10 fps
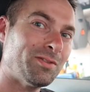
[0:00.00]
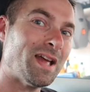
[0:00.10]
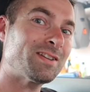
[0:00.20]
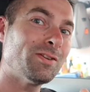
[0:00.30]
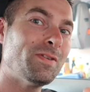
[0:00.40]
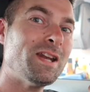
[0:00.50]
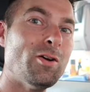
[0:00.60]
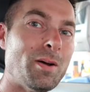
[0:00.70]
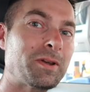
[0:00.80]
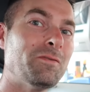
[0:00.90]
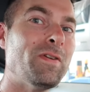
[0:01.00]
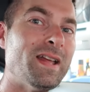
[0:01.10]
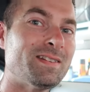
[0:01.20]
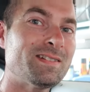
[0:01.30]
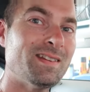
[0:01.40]
that's the video I'm
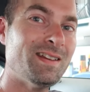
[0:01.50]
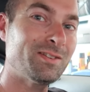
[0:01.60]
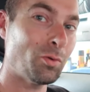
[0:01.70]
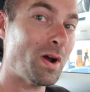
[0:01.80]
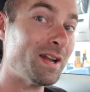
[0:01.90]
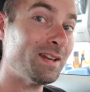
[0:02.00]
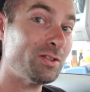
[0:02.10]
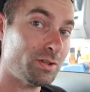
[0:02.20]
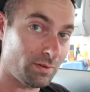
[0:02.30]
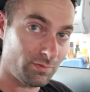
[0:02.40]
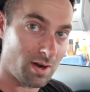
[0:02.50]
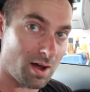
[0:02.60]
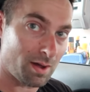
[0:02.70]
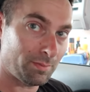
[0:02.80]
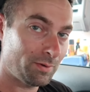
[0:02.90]
convinced is a weighted shift
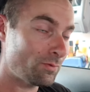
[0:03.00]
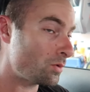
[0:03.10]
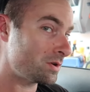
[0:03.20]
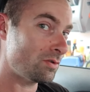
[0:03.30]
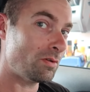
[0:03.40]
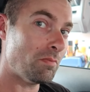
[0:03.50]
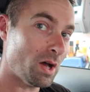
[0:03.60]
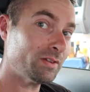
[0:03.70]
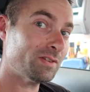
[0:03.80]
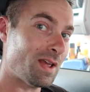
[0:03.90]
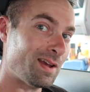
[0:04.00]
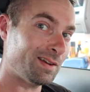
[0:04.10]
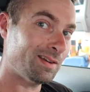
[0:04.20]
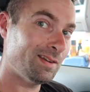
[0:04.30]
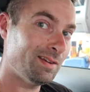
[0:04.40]
knob for your Mustang.